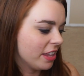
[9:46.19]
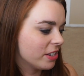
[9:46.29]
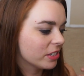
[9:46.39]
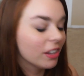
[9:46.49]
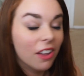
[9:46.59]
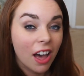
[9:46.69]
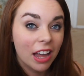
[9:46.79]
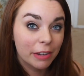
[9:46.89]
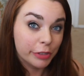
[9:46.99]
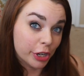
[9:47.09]
There's a
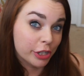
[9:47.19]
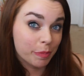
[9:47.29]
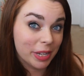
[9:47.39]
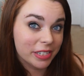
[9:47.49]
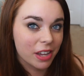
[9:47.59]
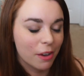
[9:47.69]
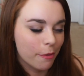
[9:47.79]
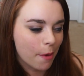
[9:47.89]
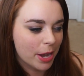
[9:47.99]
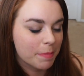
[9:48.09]
lot of judgment of
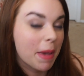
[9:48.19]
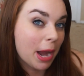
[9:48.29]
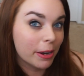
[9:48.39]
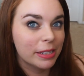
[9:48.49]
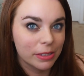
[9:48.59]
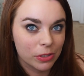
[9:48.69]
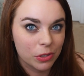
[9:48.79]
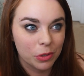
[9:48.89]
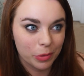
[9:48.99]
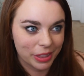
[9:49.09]
what parents
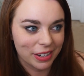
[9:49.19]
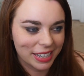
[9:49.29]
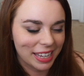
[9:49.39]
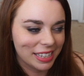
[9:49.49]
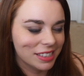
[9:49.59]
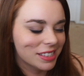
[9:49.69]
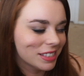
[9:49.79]
do with their kids